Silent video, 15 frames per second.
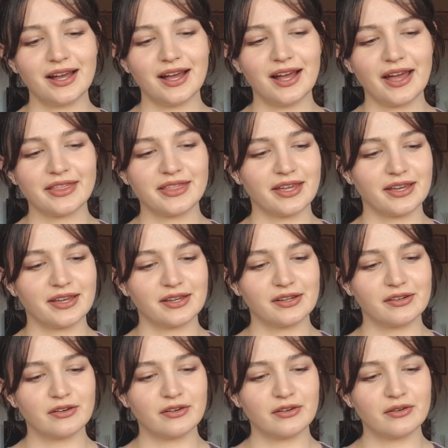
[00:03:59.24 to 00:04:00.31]
I think
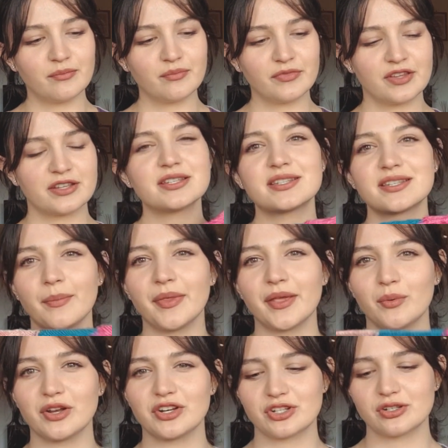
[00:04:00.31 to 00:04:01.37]
this is something
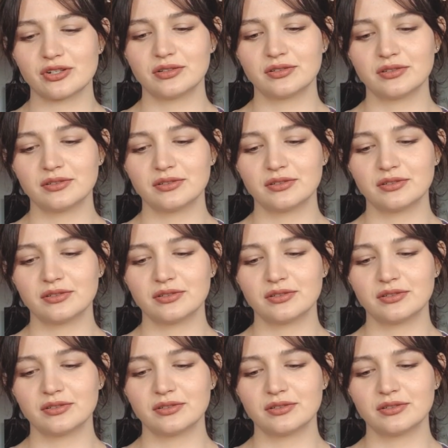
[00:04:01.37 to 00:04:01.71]
which,